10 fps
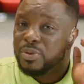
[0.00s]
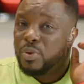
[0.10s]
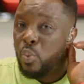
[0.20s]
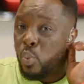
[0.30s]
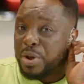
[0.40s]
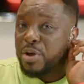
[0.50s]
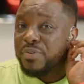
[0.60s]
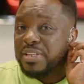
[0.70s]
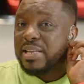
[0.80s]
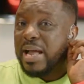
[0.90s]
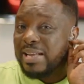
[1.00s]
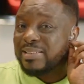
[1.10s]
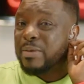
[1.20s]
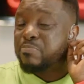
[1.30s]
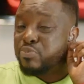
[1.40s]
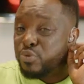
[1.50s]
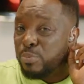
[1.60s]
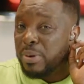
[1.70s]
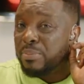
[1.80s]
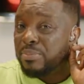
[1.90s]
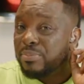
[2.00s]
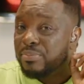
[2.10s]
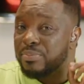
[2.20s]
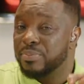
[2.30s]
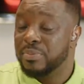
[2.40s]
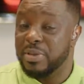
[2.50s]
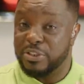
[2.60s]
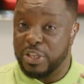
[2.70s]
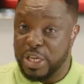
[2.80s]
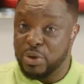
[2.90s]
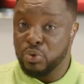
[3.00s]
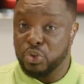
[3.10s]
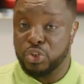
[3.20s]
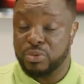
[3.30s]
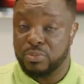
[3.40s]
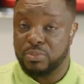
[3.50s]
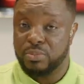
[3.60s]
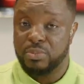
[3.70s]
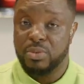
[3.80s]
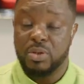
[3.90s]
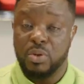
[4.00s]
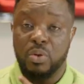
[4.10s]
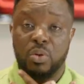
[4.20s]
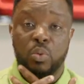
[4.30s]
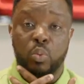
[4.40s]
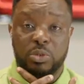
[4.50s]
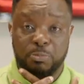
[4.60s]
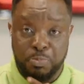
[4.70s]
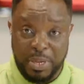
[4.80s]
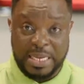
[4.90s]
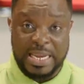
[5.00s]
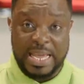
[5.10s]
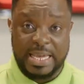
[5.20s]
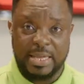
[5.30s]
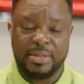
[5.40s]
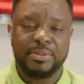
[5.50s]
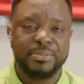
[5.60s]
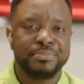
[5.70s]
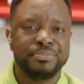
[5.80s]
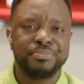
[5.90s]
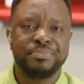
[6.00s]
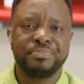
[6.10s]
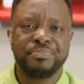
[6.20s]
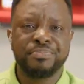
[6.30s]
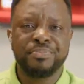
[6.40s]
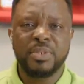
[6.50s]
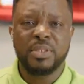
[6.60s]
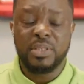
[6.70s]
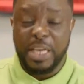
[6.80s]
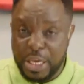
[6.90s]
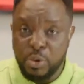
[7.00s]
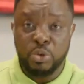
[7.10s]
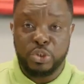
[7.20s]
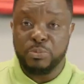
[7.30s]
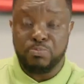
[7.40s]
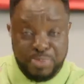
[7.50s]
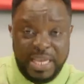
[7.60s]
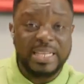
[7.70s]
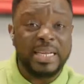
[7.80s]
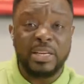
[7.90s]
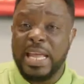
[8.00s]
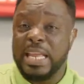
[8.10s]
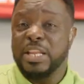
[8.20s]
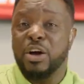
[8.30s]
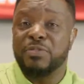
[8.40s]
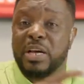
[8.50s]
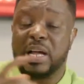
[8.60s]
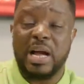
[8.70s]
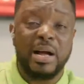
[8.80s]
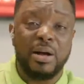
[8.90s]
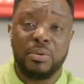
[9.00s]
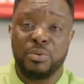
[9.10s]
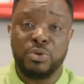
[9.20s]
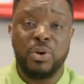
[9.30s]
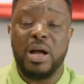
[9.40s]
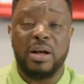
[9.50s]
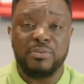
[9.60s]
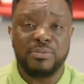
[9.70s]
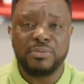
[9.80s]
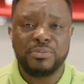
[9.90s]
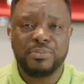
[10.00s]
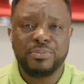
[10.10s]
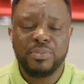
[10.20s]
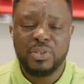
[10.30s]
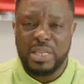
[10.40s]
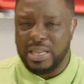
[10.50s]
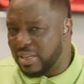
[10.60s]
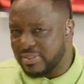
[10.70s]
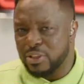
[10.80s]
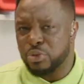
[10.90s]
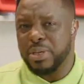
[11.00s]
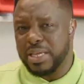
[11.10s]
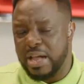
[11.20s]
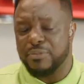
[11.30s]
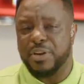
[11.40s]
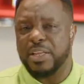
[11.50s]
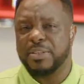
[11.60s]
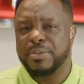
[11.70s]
One of it has a problem. It's huge with big neck. Huge, bigger than any of the cow you have. Now listen to me carefully.